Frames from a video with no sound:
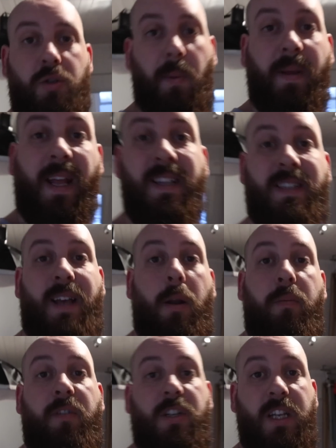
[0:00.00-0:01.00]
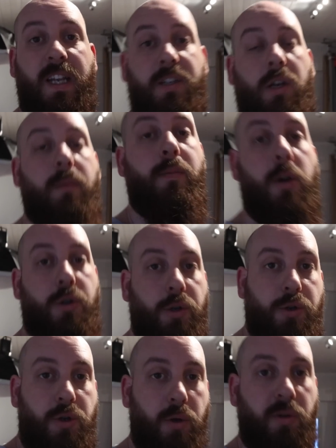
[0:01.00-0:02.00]
so I'm getting set up for today's
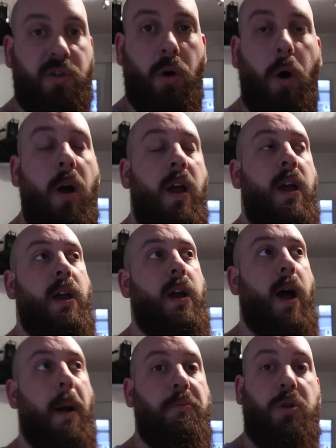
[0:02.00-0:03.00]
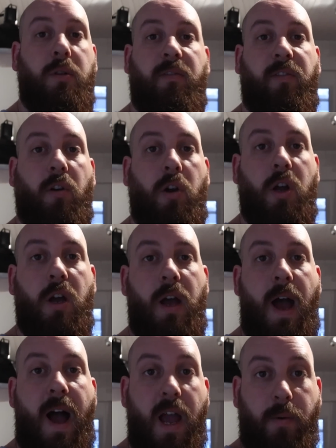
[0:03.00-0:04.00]
commercial shoot. So I'm shooting for an
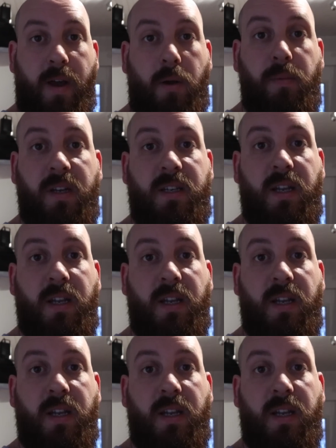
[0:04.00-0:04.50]
eyewear company